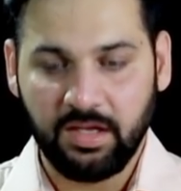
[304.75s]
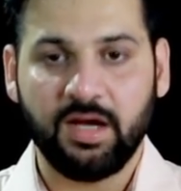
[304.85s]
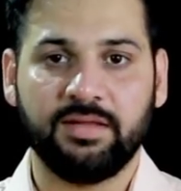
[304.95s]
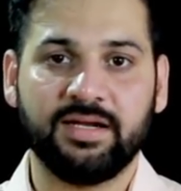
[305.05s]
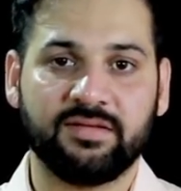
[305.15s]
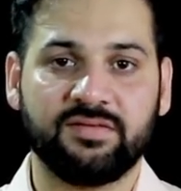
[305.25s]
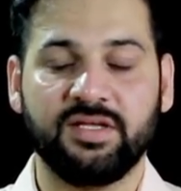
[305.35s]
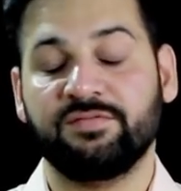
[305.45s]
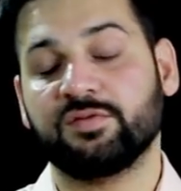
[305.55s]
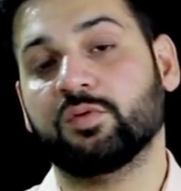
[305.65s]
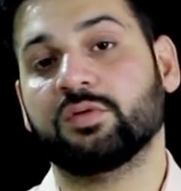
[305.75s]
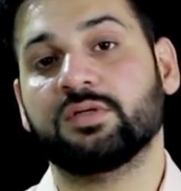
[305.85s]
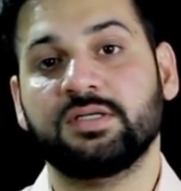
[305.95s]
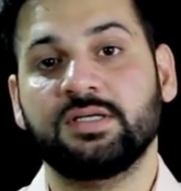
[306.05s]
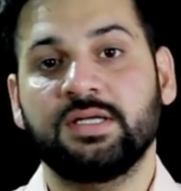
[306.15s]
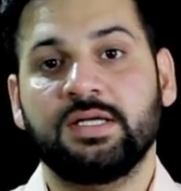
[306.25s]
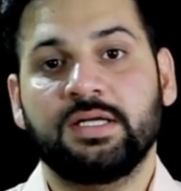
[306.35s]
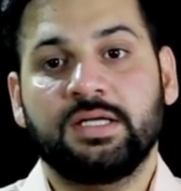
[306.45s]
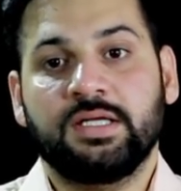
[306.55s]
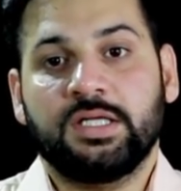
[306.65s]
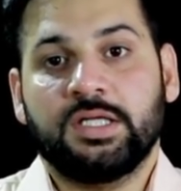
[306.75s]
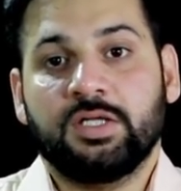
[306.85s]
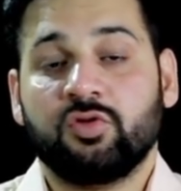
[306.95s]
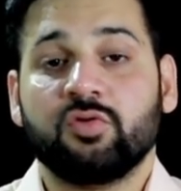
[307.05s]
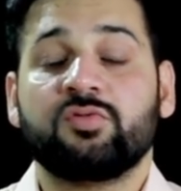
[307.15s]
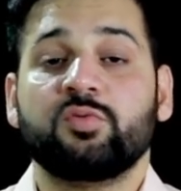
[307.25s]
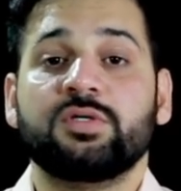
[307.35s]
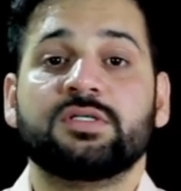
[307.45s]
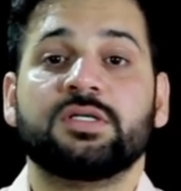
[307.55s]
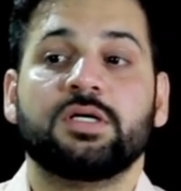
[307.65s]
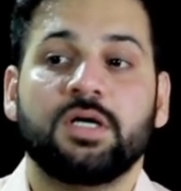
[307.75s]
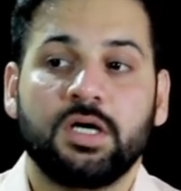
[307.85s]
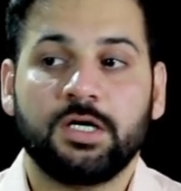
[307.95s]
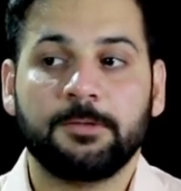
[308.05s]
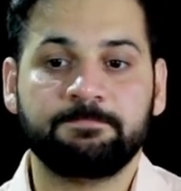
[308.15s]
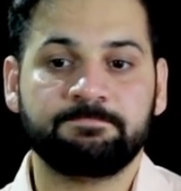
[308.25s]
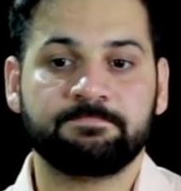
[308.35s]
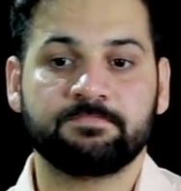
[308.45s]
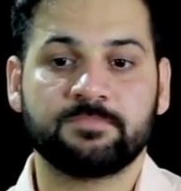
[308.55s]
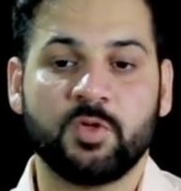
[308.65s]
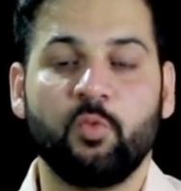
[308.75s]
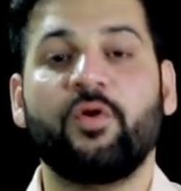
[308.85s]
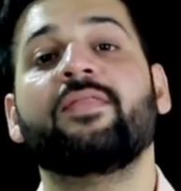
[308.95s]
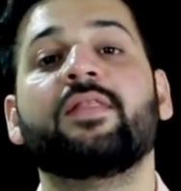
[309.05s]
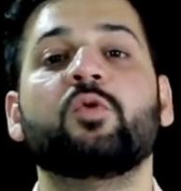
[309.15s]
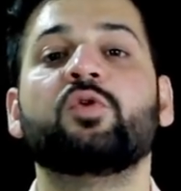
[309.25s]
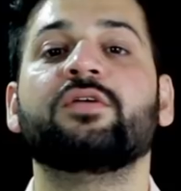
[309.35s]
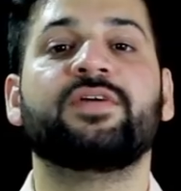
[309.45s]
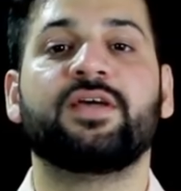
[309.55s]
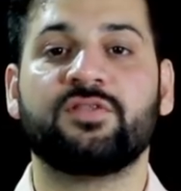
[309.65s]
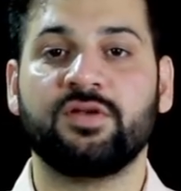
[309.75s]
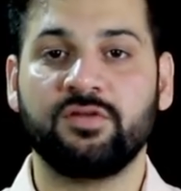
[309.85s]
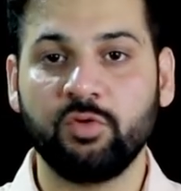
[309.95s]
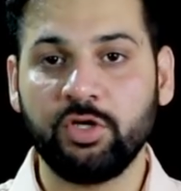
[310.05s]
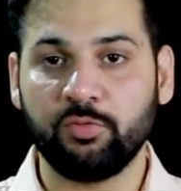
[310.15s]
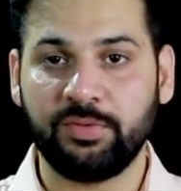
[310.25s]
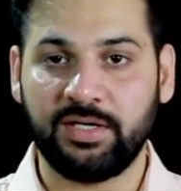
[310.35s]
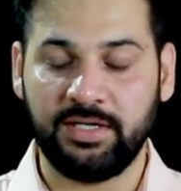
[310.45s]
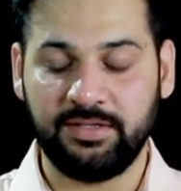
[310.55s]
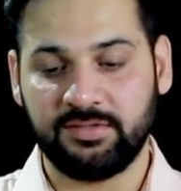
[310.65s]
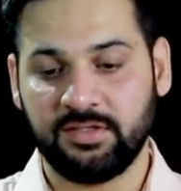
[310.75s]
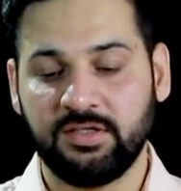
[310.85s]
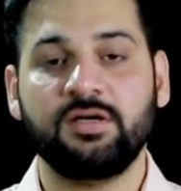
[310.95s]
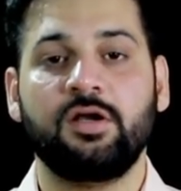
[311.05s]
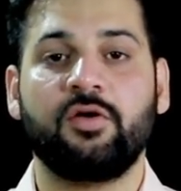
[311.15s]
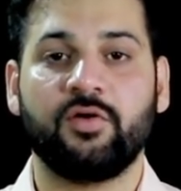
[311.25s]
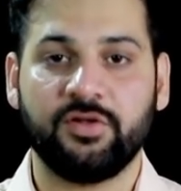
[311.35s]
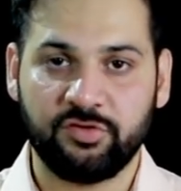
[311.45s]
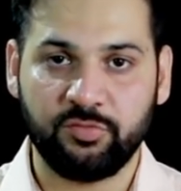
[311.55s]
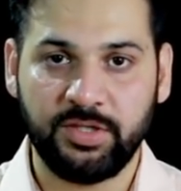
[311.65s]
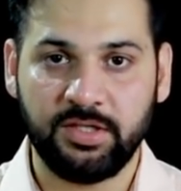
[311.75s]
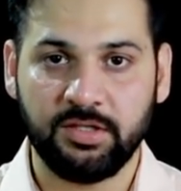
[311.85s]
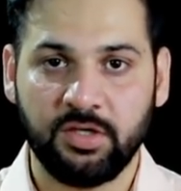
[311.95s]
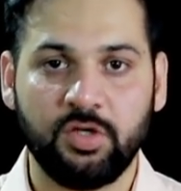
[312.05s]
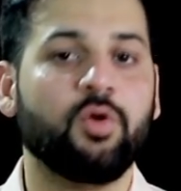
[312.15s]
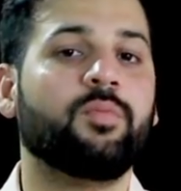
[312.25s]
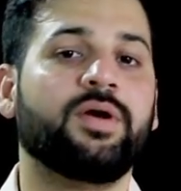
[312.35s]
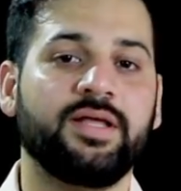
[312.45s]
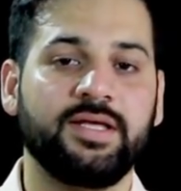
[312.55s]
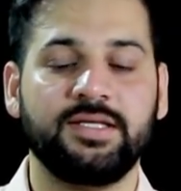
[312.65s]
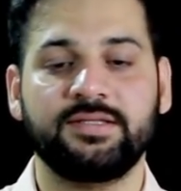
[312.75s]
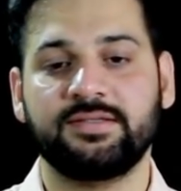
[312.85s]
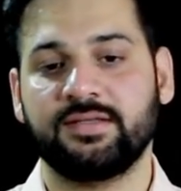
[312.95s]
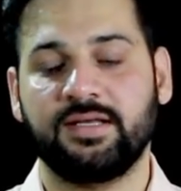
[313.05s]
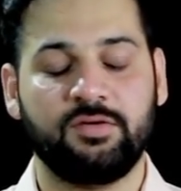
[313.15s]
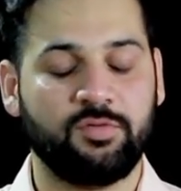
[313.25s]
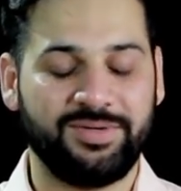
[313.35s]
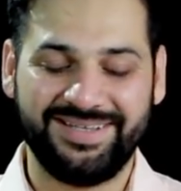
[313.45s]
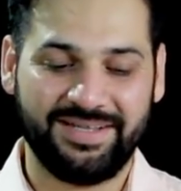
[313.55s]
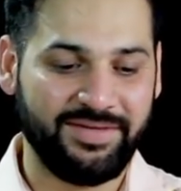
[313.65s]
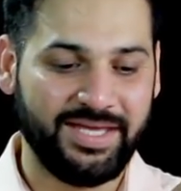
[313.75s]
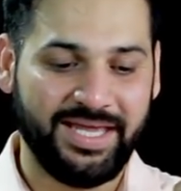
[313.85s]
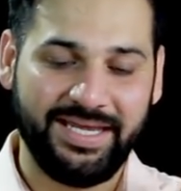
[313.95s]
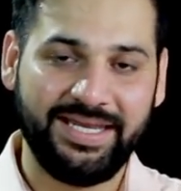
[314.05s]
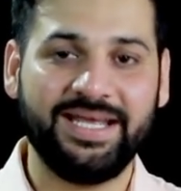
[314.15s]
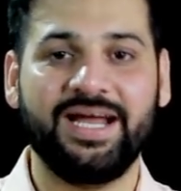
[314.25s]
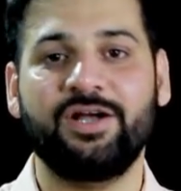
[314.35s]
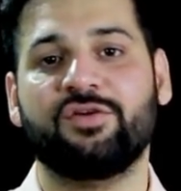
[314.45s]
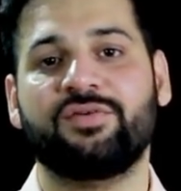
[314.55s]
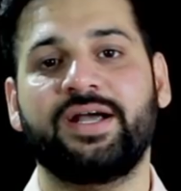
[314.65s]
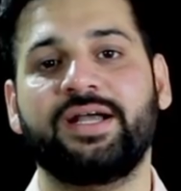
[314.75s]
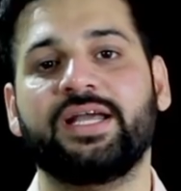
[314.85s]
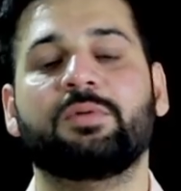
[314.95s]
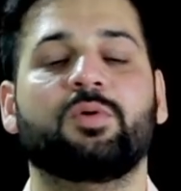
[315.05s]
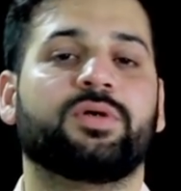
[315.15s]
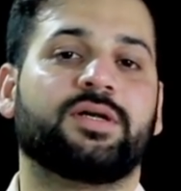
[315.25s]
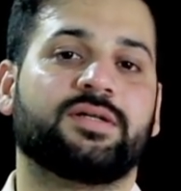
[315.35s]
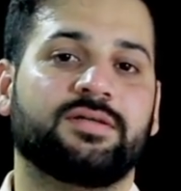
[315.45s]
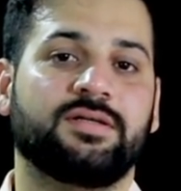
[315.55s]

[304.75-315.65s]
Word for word: That's a safe score. So, students. Uh, when the notification is going to be released trust me nobody is nobody is having any kind of idea about it